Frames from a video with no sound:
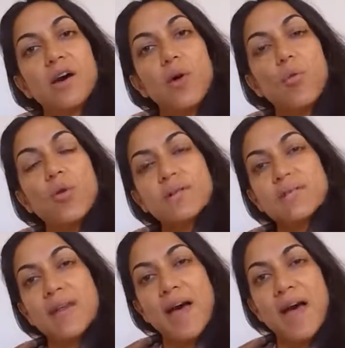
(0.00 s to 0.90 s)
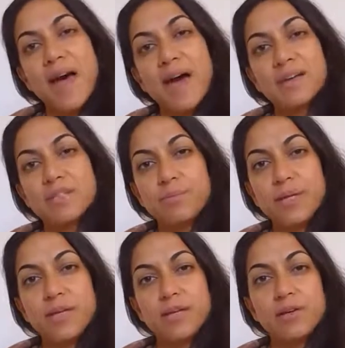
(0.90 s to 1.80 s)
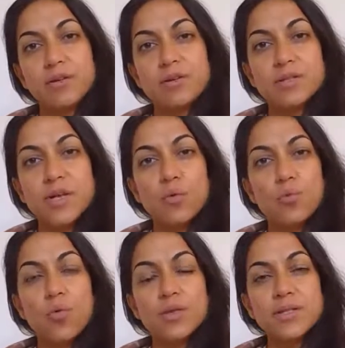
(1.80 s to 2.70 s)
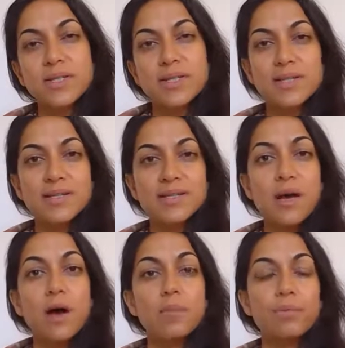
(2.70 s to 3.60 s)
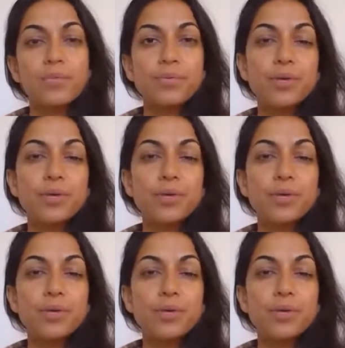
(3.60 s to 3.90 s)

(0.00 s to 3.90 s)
what's there to be healed and what is up